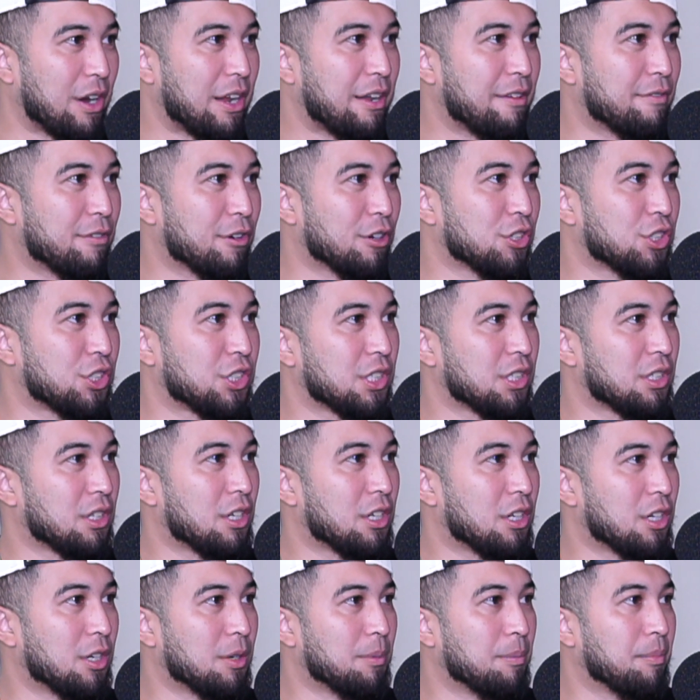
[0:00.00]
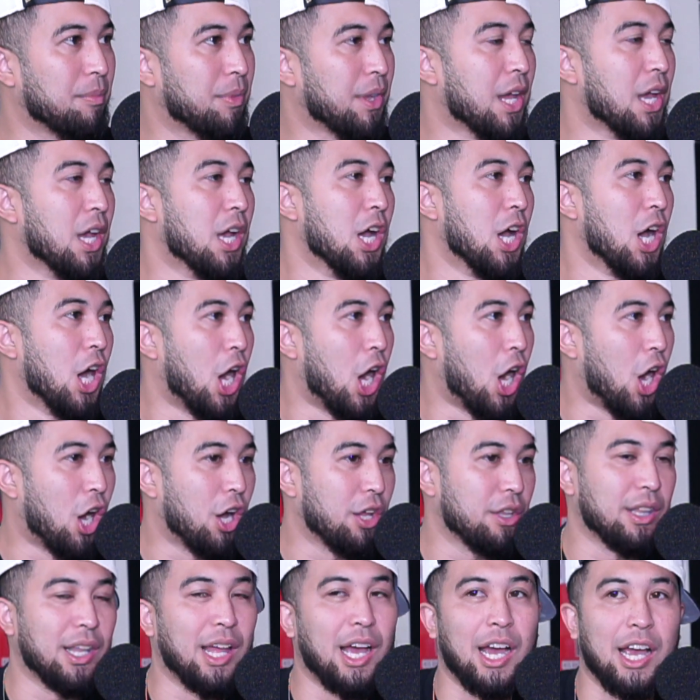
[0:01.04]
version
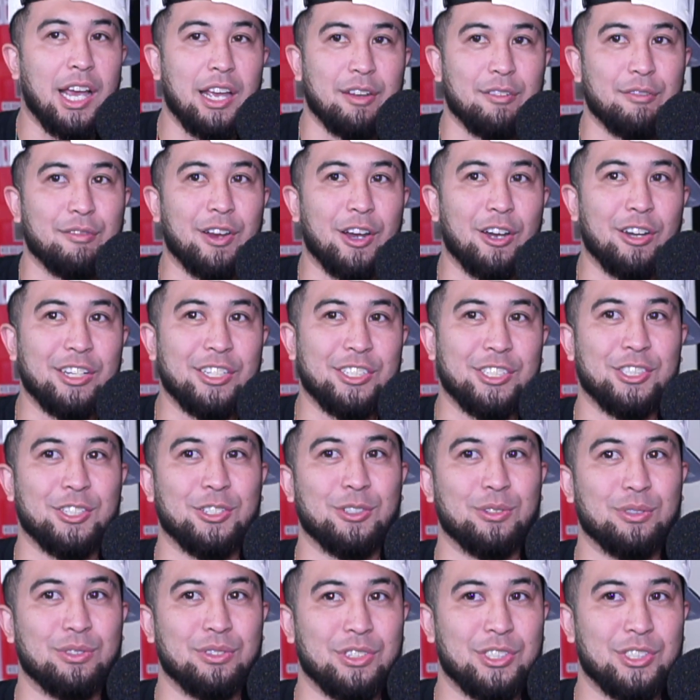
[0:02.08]
online very soon.